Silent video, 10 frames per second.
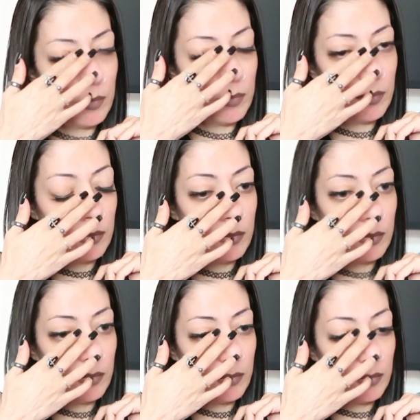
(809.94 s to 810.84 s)
2 3
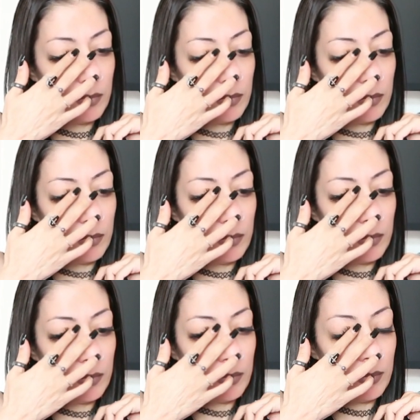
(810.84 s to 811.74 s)
a.m.
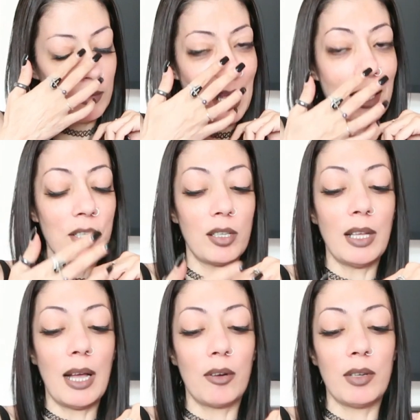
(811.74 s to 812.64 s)

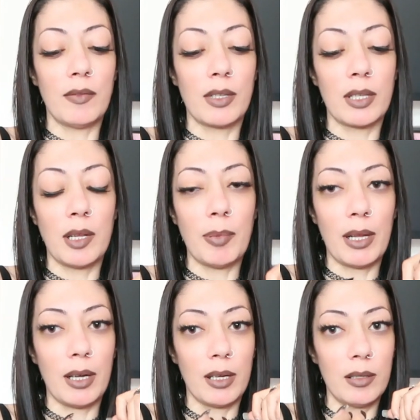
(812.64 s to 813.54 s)
Actually, I don't even sleep
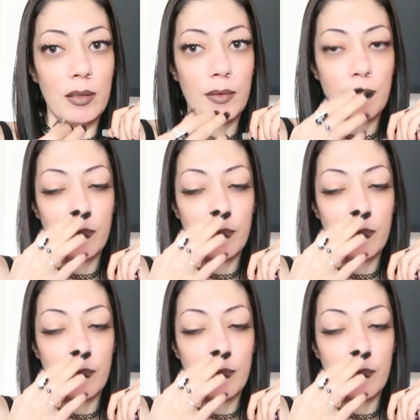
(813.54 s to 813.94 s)
at nights.